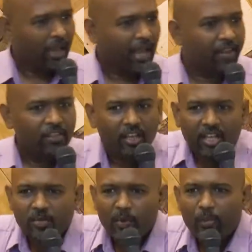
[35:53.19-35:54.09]
And
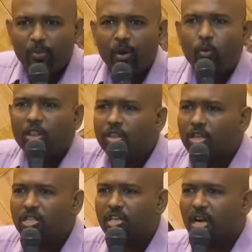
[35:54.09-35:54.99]
these people within
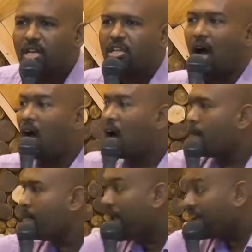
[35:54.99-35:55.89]
the church are